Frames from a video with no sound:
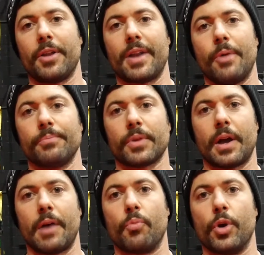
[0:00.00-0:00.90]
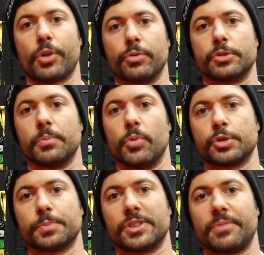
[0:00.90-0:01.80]
now and work through some more
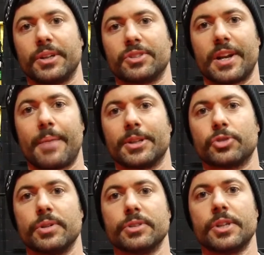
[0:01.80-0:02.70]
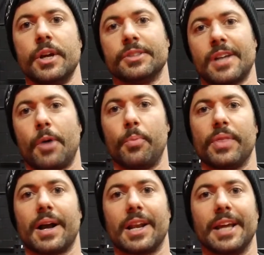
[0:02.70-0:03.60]
specific dynamic drills to help with
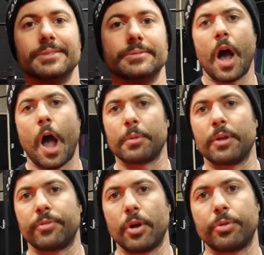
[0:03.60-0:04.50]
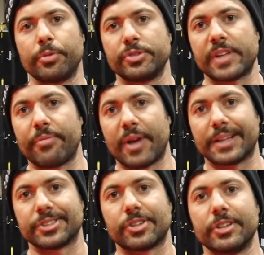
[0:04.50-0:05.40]
that clean. I'm going to flow through several
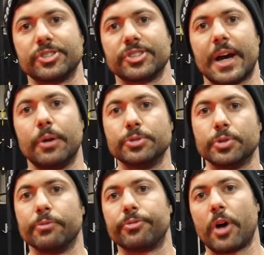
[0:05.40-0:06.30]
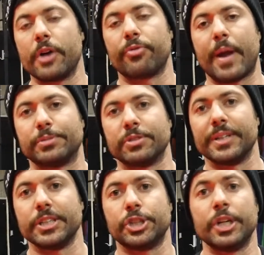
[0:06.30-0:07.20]
exercises now, doing 5 reps of
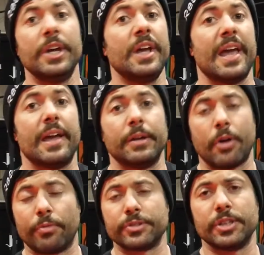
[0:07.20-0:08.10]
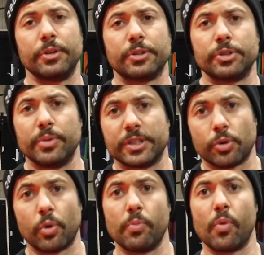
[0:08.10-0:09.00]
each. Obviously, you can do this
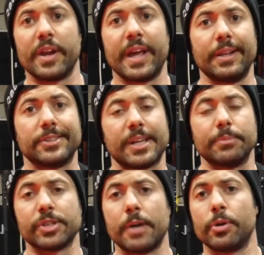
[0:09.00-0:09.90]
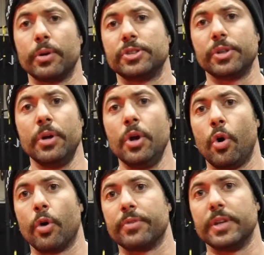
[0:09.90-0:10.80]
all in one hit, same as I'm going to,
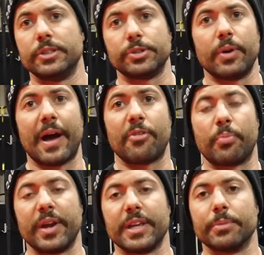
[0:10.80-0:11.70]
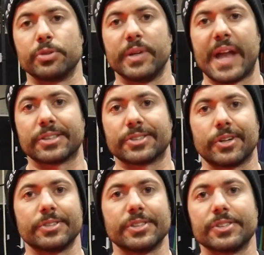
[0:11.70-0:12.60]
or if you need to have a break in between
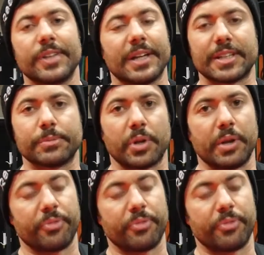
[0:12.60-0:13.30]
exercises, that's absolutely